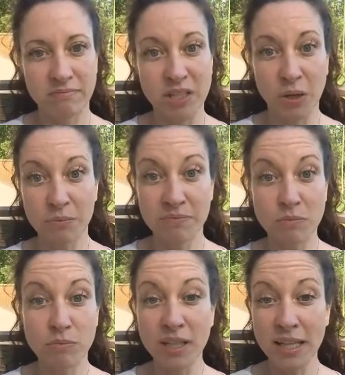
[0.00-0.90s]
you know,
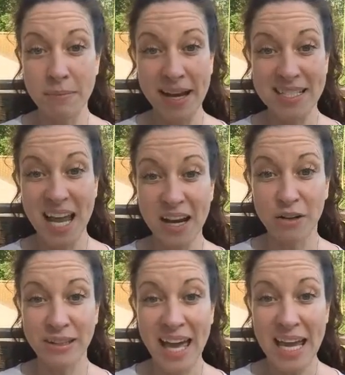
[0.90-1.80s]
really my
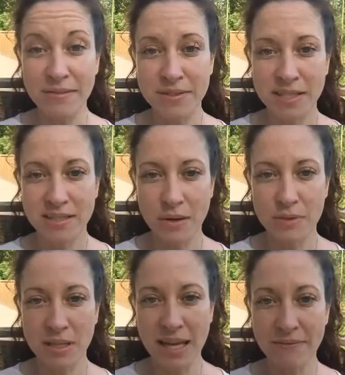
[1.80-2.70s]
entire life since I
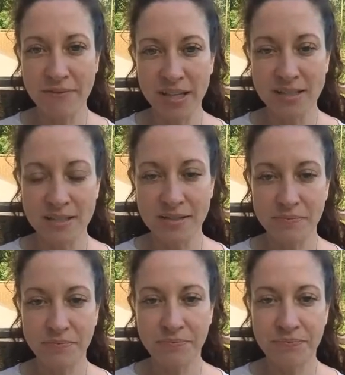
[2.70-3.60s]
was an infant
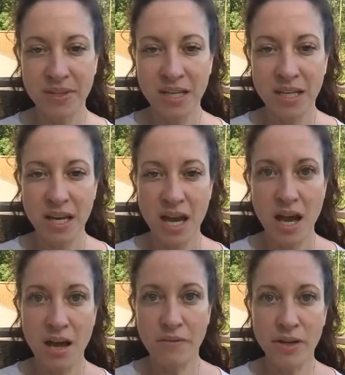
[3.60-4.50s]

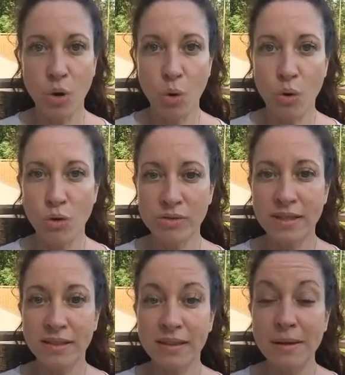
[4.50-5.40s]
of an old
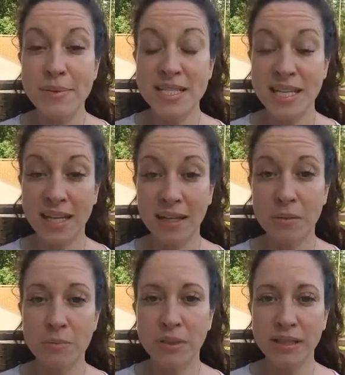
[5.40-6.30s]
limiting
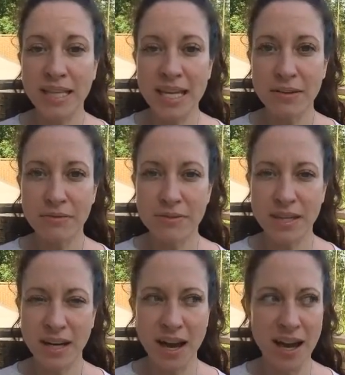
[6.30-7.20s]
belief
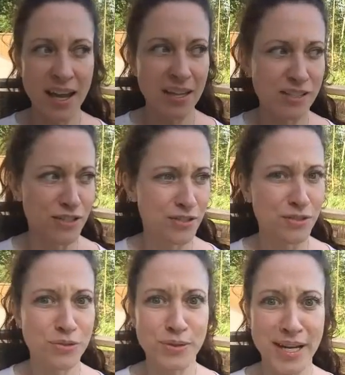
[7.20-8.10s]
that I just
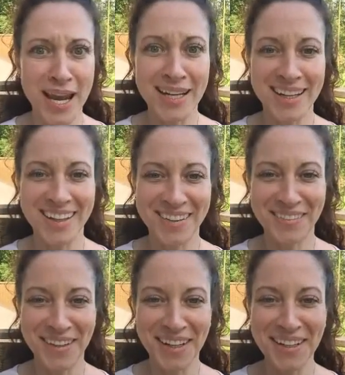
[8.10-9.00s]
created,
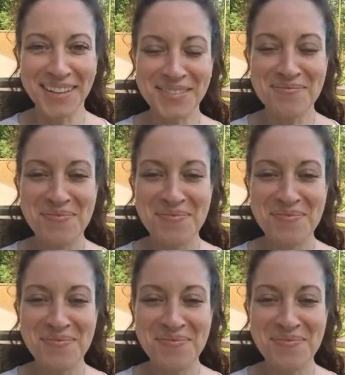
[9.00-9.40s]
right?